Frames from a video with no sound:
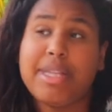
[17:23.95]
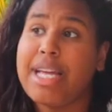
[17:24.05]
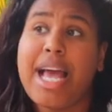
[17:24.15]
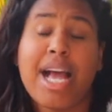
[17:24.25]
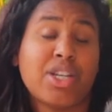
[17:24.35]
and
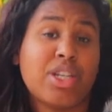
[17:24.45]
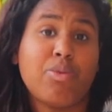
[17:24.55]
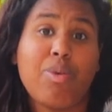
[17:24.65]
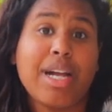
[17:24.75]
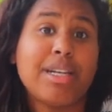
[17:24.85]
they actually
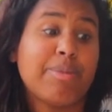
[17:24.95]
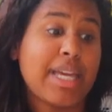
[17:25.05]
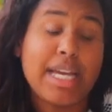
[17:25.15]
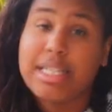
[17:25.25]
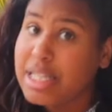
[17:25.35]
wind up
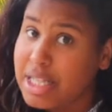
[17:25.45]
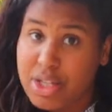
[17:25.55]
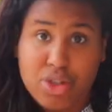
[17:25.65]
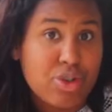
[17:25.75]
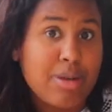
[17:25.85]
canceling
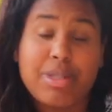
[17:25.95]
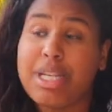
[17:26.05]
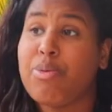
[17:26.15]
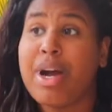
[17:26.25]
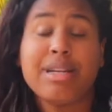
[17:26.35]
their trips
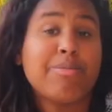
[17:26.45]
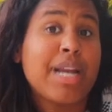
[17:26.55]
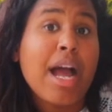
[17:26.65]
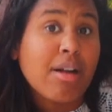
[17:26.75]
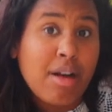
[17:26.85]
and wind up
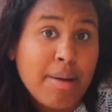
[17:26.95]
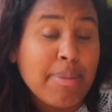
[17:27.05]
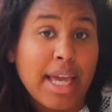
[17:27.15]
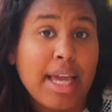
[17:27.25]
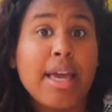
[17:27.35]
not
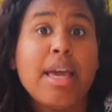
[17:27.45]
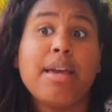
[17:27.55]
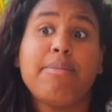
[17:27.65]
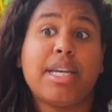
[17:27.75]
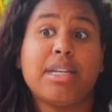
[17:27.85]
coming
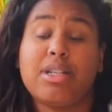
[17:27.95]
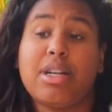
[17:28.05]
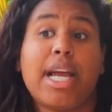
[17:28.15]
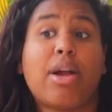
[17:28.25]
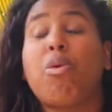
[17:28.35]
because they're
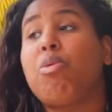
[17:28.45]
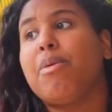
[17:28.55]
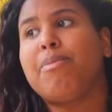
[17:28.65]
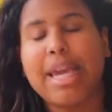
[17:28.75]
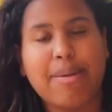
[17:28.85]
like, oh,
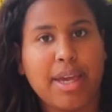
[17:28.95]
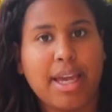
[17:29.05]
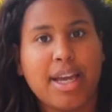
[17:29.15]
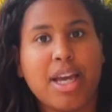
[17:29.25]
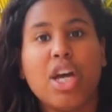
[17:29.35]
well,
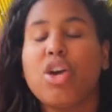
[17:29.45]
maybe.